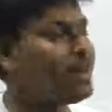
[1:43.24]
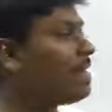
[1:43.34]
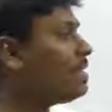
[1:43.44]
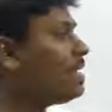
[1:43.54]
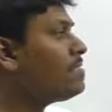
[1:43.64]

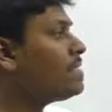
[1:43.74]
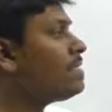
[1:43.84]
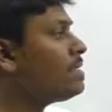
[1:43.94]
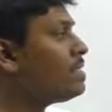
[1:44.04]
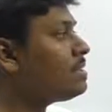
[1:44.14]
and they have said
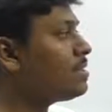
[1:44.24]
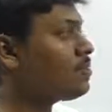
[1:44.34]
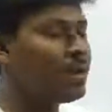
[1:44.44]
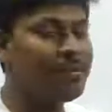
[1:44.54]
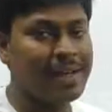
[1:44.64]
that there is
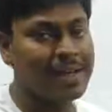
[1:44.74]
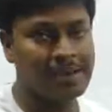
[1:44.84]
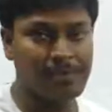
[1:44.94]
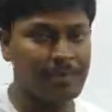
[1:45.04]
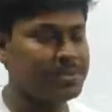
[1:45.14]
one
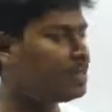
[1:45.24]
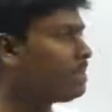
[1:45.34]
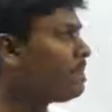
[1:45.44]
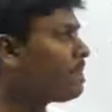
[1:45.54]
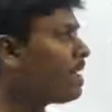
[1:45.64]
vacant position,